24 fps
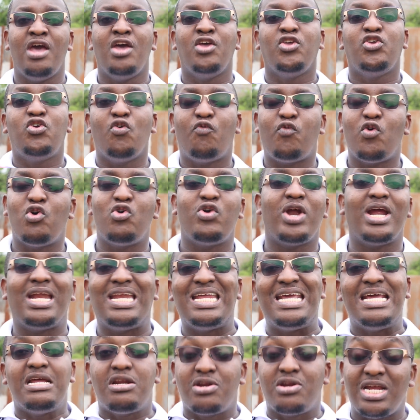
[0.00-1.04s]
You've
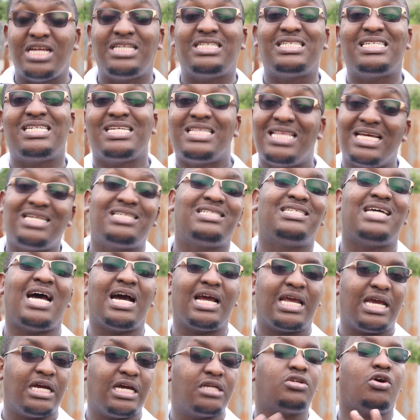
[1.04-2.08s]
already reached the
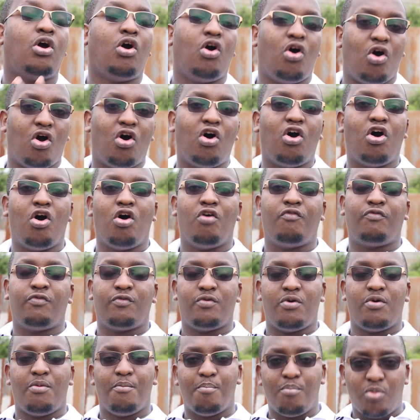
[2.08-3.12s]
target of
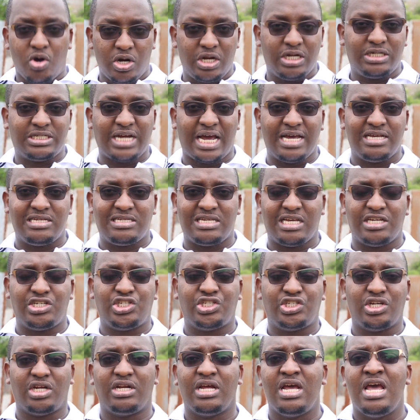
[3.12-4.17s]

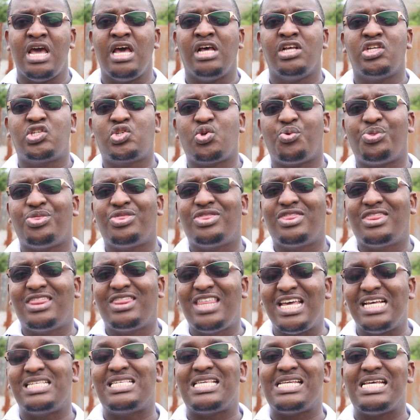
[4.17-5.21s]
monetization. So
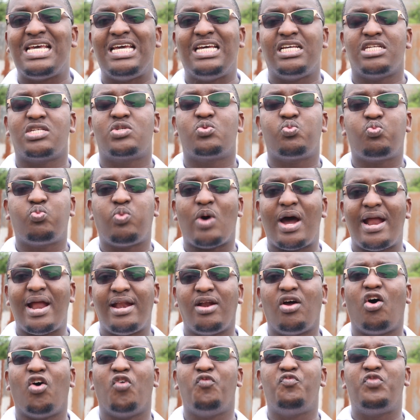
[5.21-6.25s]
this is one
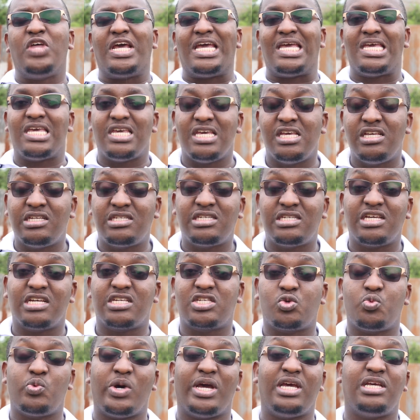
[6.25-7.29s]
of the
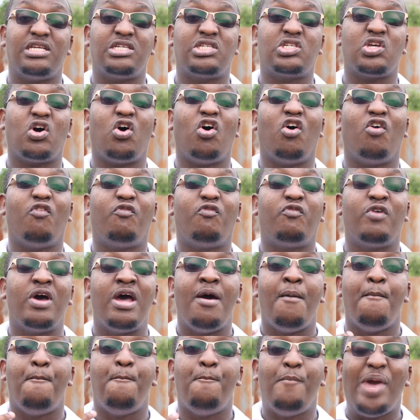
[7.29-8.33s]
easiest ways of
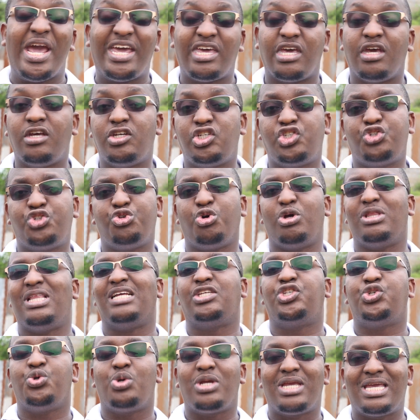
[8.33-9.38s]
making sure
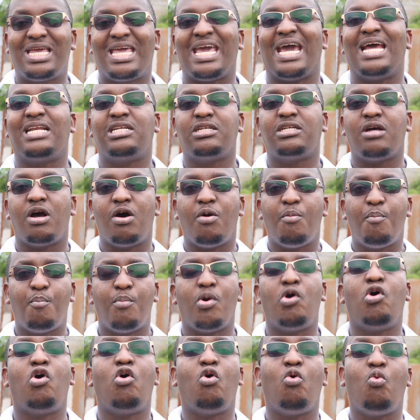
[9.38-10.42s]
that you get
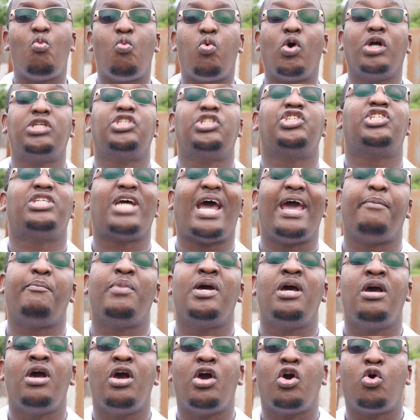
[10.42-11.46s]
more watch time
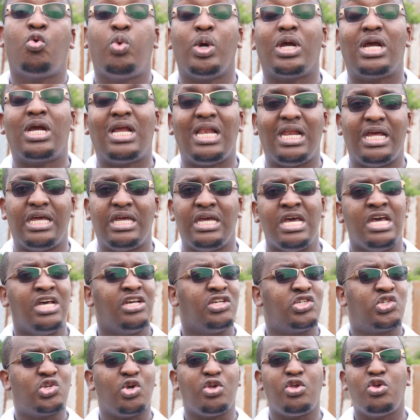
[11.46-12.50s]
quickly.
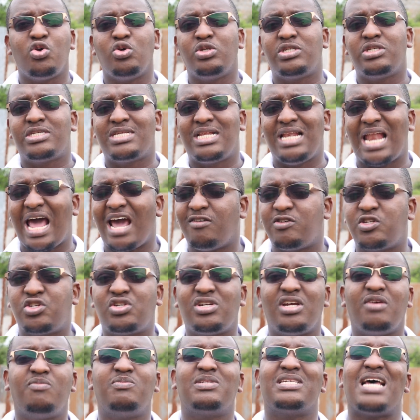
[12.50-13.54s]
So use live
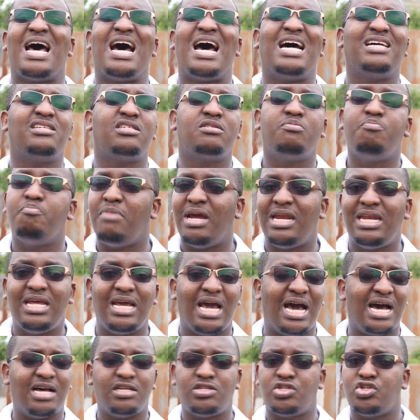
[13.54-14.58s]
streams as many
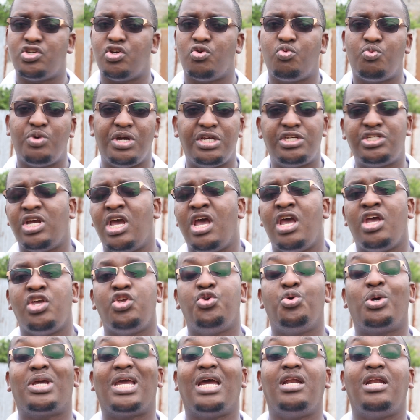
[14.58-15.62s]
as you wish.
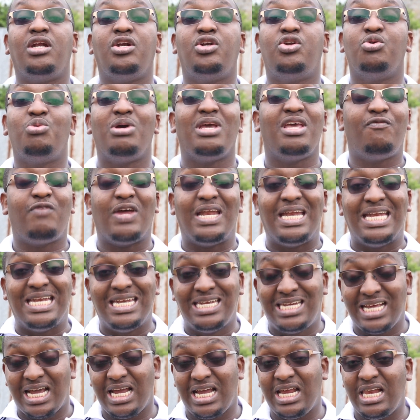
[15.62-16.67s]
You can do even
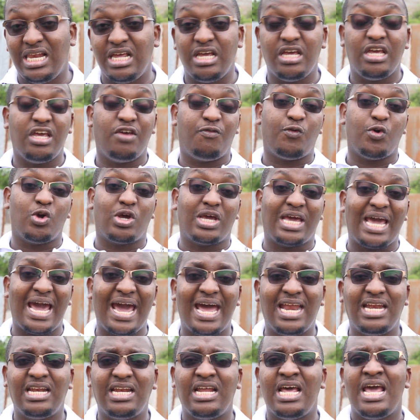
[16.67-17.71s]
daily if you
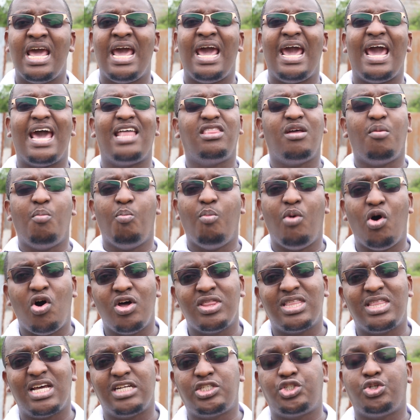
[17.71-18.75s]
can. And the more
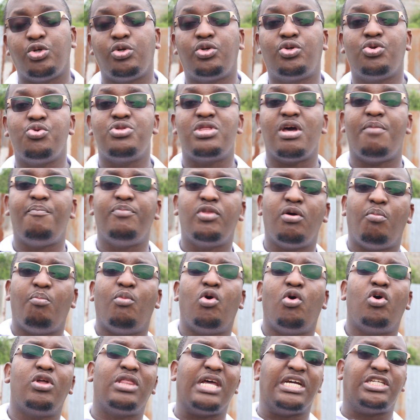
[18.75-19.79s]
that you do them, the
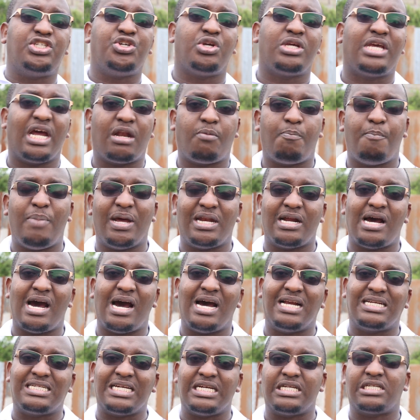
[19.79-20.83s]
more that you get better
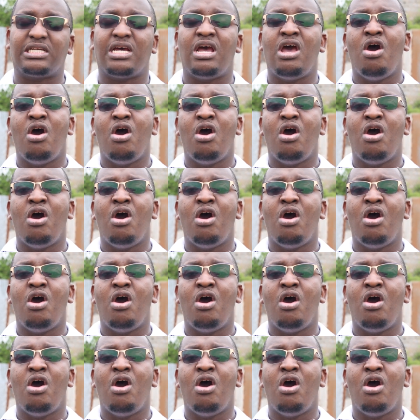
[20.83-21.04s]
at it.